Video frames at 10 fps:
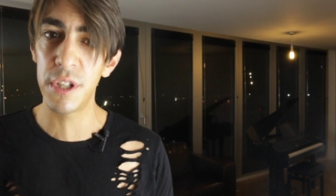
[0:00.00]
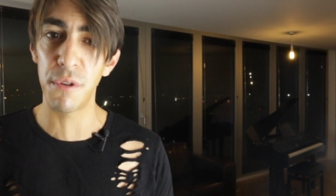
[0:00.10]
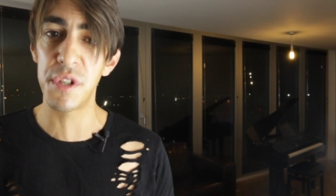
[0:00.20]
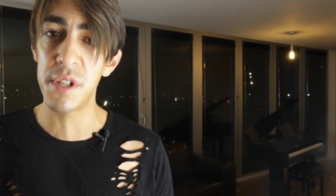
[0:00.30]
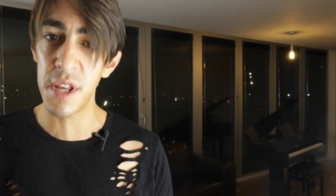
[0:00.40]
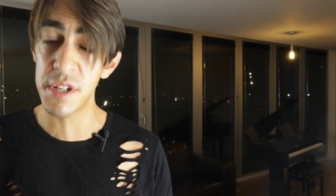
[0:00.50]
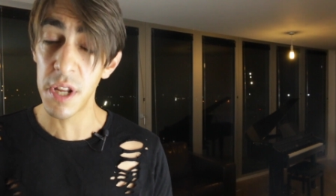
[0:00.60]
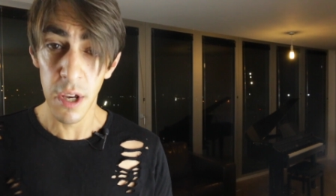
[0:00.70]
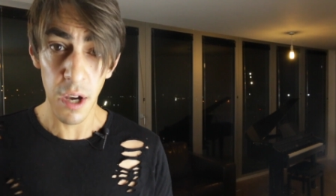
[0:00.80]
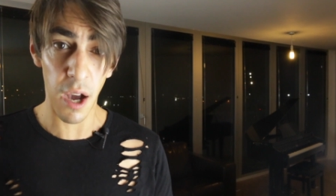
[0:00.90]
ketosis
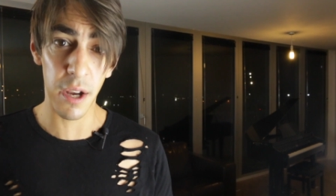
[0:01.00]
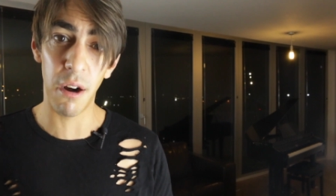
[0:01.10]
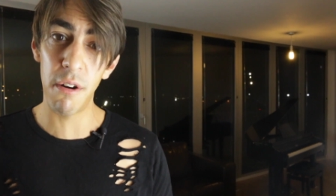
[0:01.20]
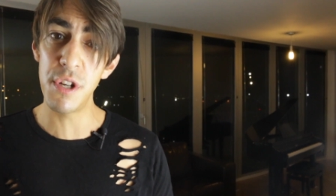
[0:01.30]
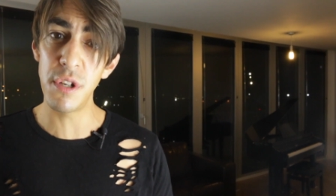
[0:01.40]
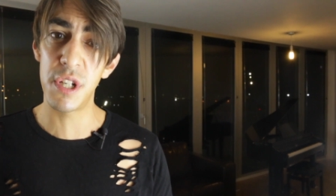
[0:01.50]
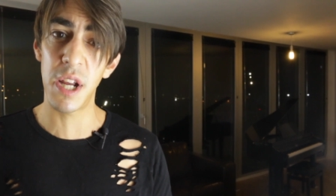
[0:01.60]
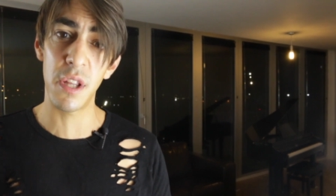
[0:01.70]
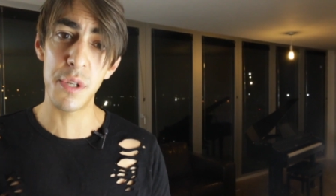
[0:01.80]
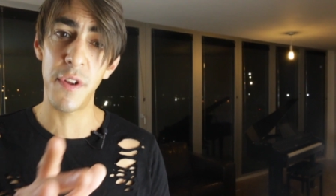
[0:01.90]
is, I encourage you to
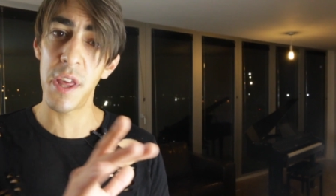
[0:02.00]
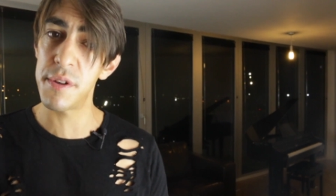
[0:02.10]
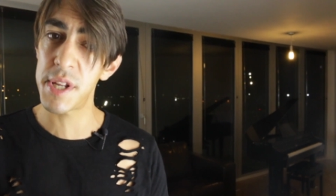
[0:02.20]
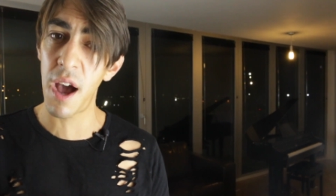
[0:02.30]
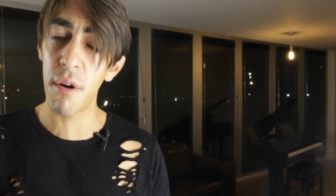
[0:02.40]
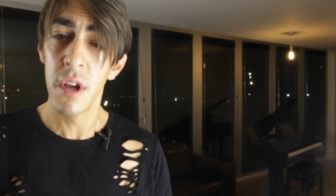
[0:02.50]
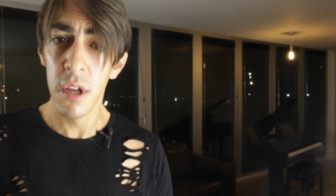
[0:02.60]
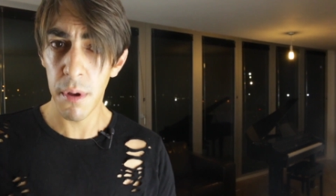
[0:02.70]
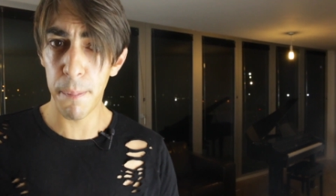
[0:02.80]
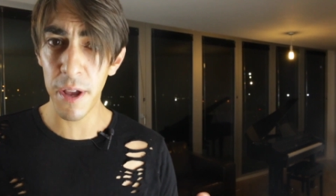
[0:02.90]
check those videos out.
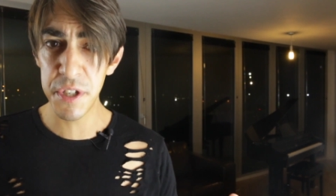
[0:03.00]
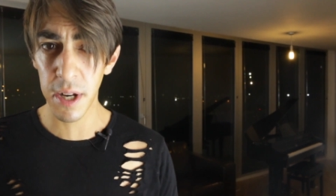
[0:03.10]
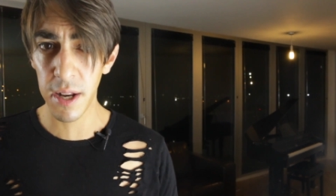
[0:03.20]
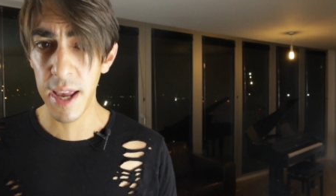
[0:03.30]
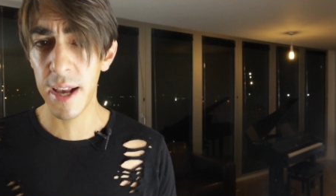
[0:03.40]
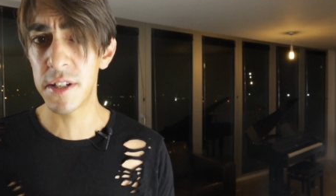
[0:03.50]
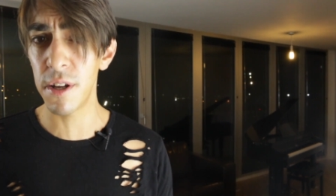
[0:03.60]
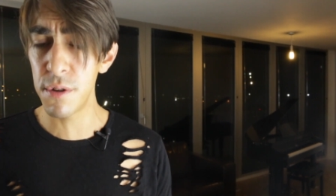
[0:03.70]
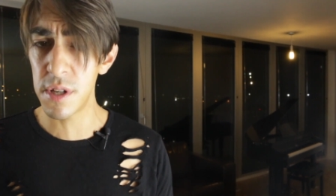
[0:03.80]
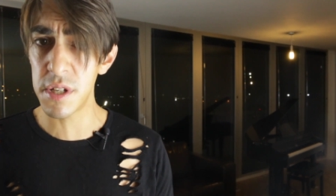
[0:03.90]
But basically,
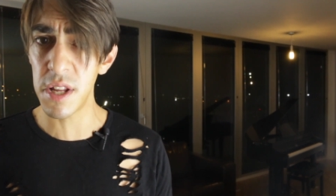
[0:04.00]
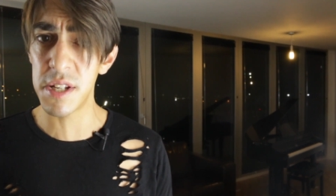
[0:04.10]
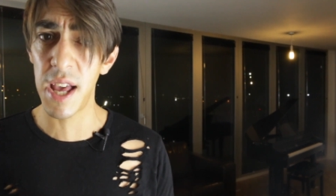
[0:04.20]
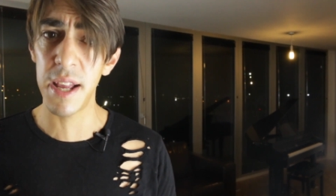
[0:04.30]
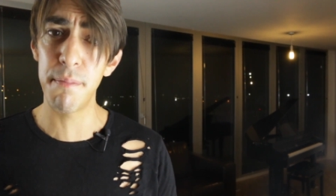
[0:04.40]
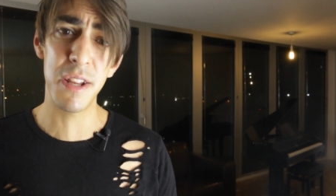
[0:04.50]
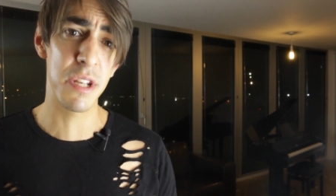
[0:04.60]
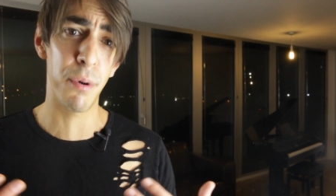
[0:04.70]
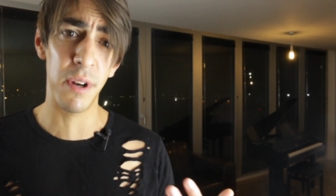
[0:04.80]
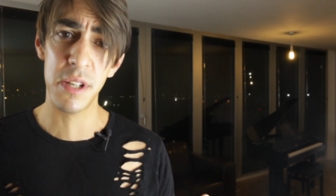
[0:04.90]
ketosis is a
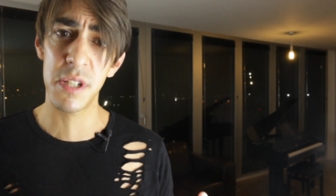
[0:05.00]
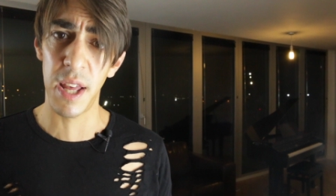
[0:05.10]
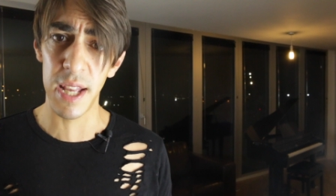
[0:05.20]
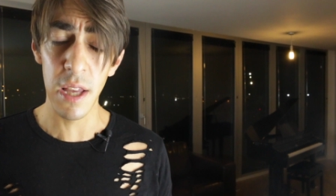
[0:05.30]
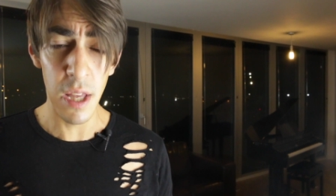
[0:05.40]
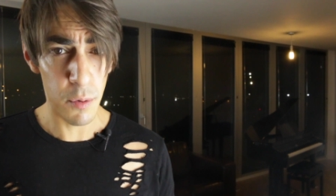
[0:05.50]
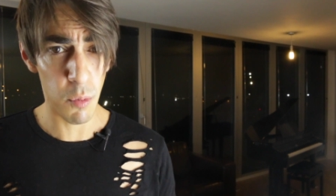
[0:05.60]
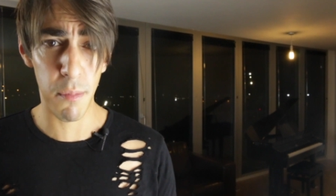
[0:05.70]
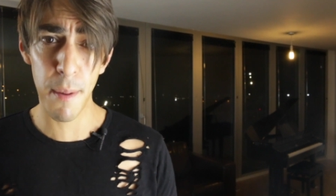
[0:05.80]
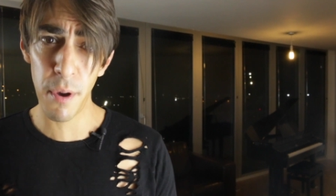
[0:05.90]
metabolic state
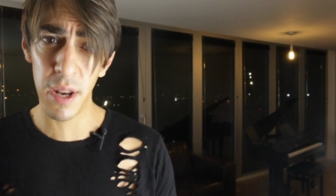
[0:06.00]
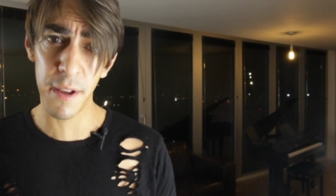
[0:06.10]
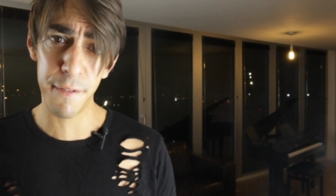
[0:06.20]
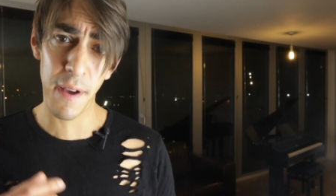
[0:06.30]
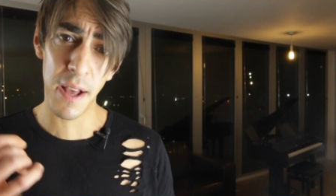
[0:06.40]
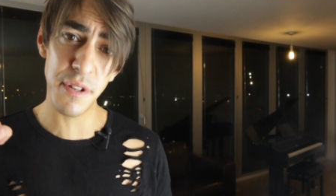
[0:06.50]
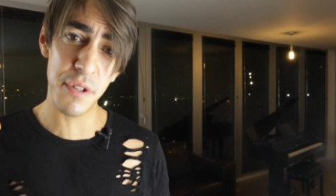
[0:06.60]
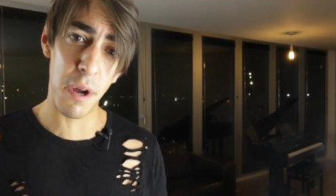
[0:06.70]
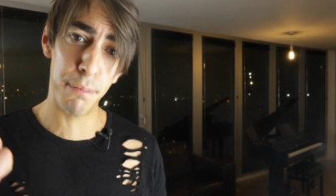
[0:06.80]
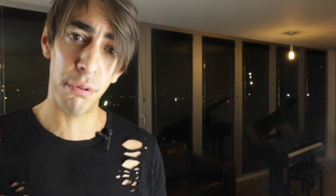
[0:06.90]
when we're burning fat
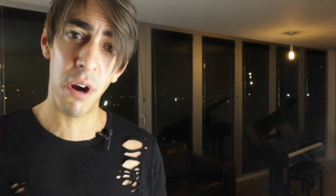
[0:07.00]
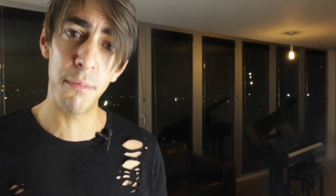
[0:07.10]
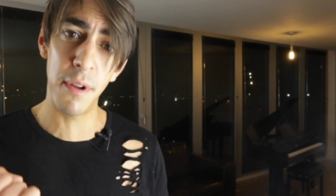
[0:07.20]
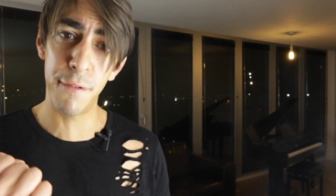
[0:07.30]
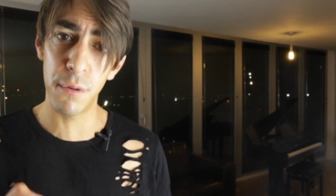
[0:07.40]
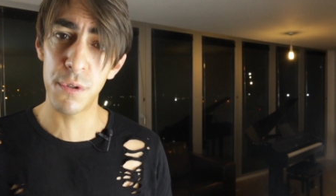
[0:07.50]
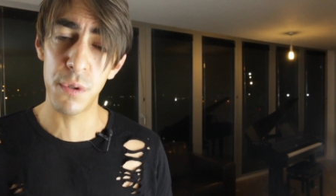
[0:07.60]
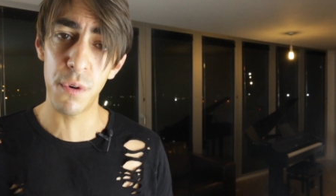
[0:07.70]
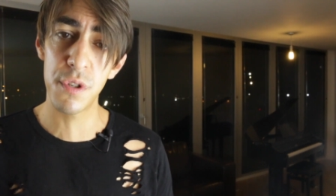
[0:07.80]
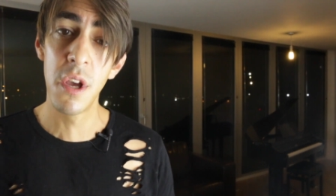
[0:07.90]
as our primary fuel
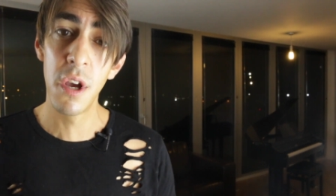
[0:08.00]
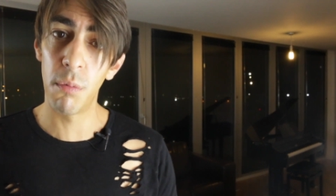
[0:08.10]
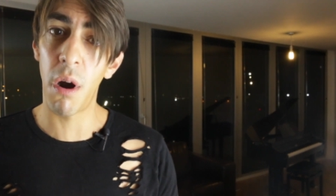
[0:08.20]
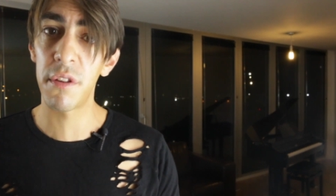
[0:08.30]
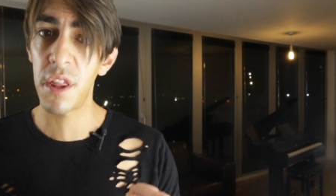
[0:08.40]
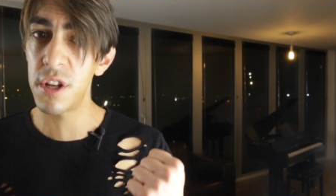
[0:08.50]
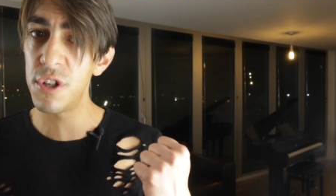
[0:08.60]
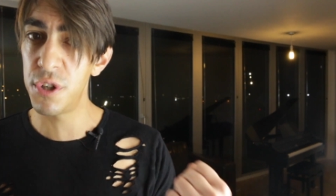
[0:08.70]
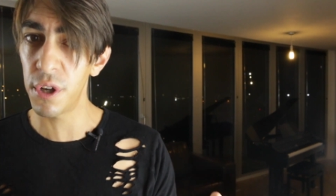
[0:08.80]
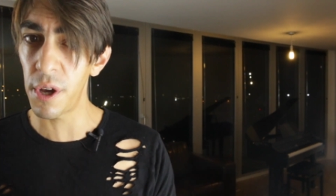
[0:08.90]
source rather than
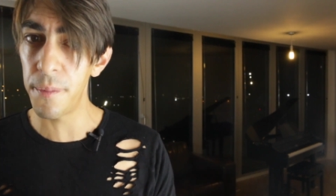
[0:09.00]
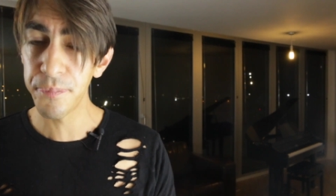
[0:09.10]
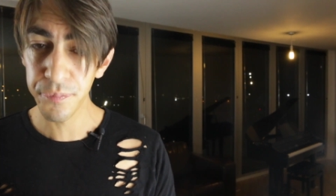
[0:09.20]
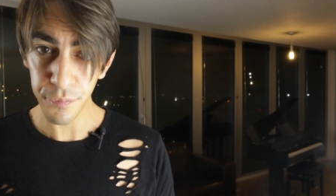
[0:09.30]
sugar.